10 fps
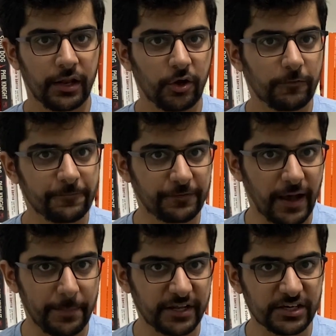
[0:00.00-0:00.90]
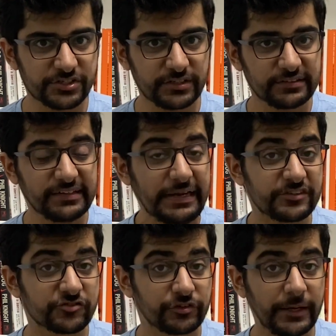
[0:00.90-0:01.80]
Now, fabrication is an
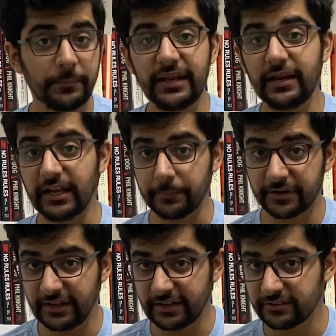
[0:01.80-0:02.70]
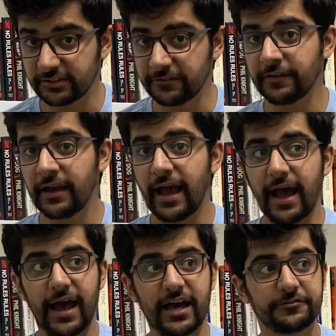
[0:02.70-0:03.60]
extremely labor intensive
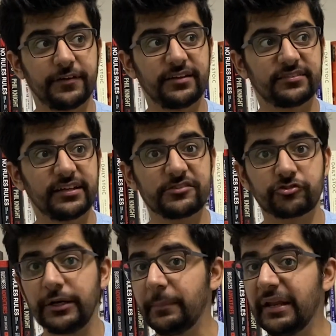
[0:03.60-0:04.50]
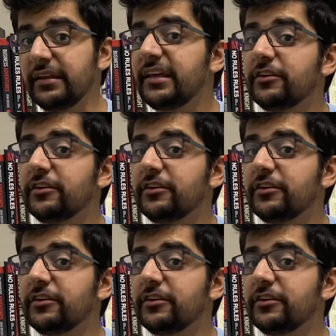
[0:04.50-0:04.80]
as well as an extremely